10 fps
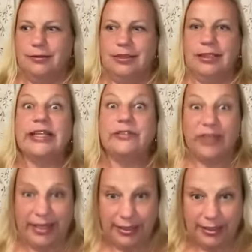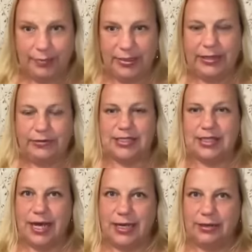living. I mean, he was
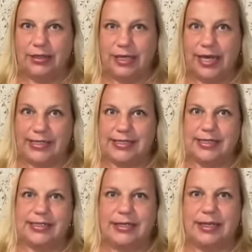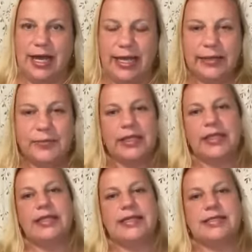not the nicest guy
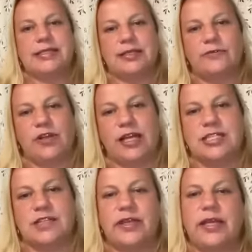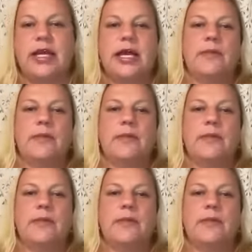in his philosophy,